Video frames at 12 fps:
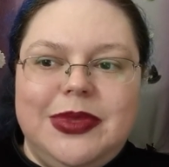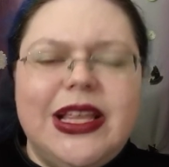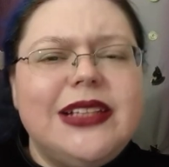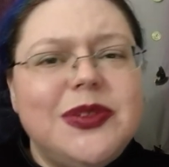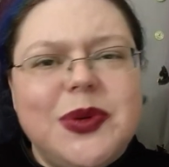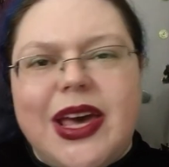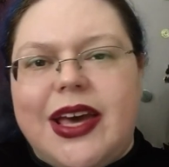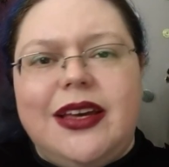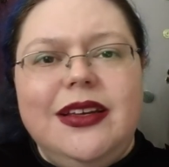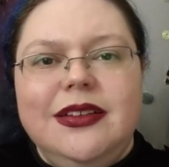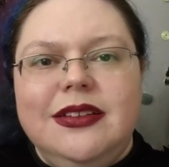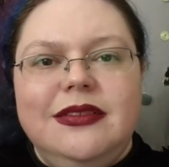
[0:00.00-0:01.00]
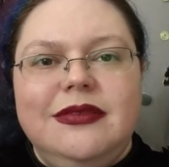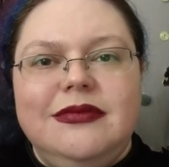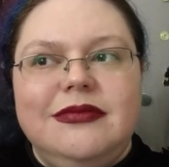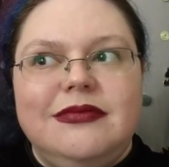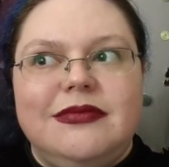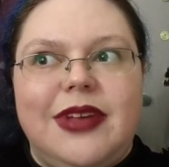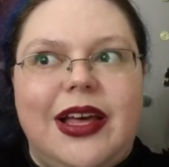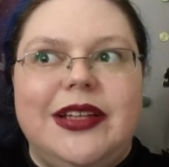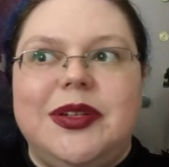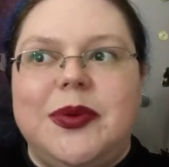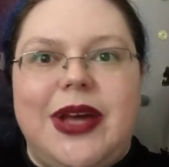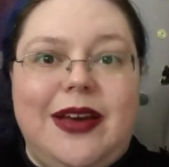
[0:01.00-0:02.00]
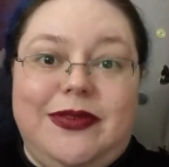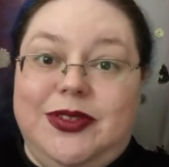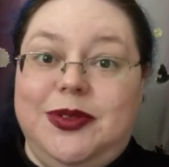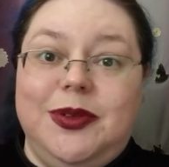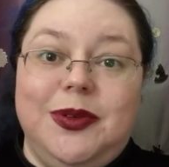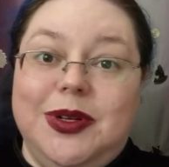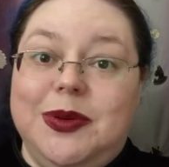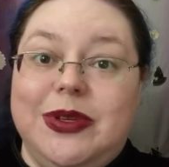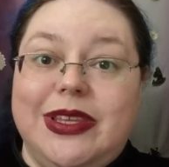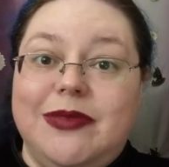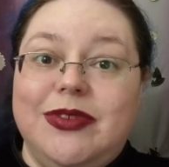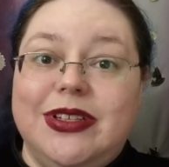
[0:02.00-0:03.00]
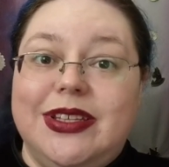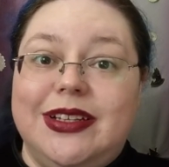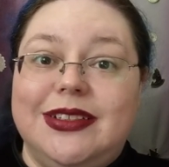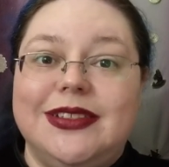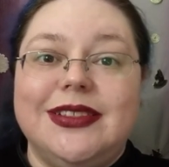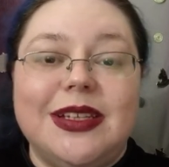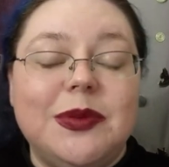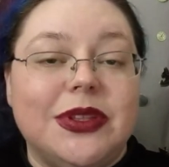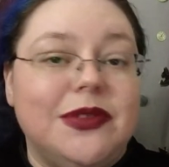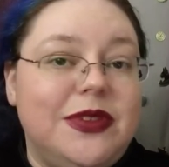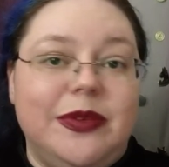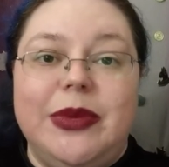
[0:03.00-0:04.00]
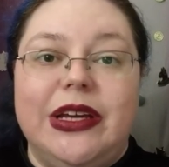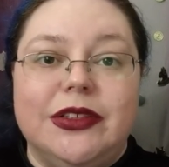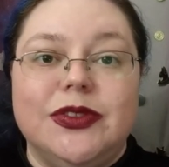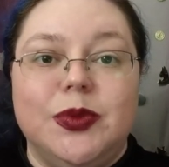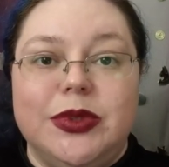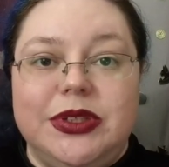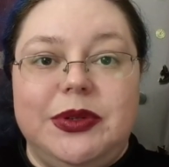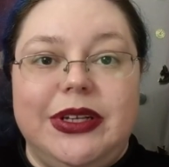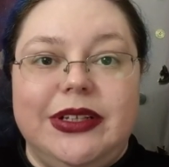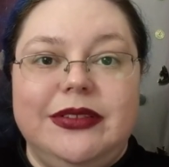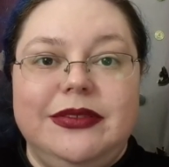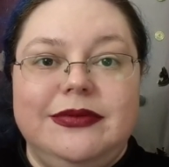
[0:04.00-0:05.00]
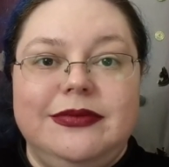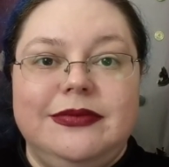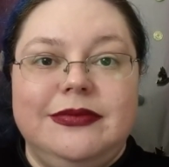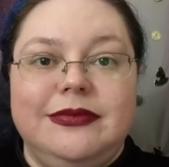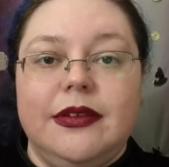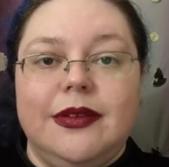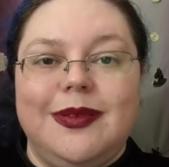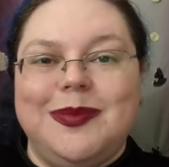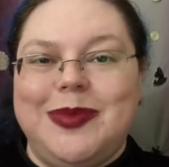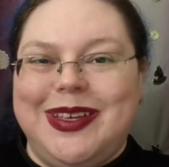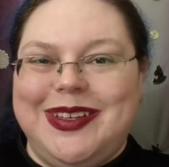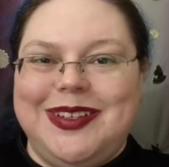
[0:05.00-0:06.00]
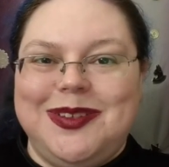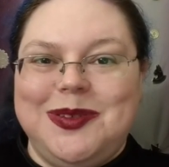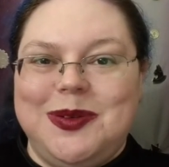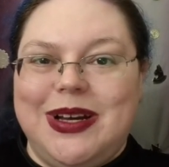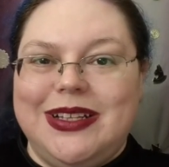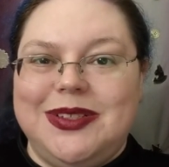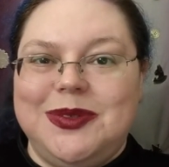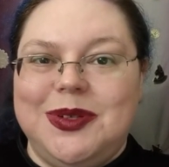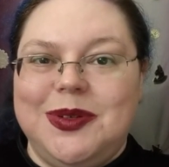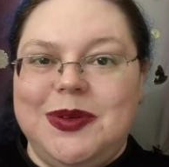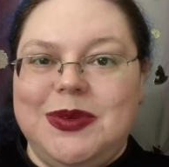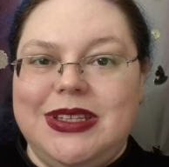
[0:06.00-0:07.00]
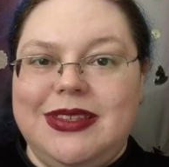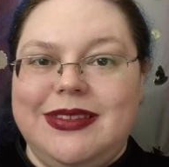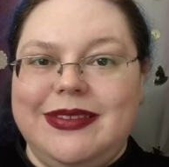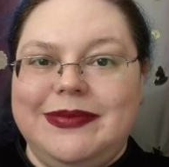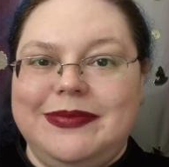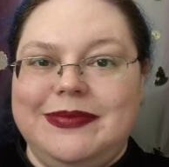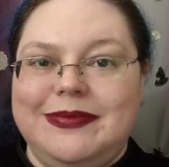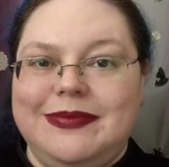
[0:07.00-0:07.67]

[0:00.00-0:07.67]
But that's okay. I don't have to agree with everything to see what the filmmakers were doing. But you know who I do agree with?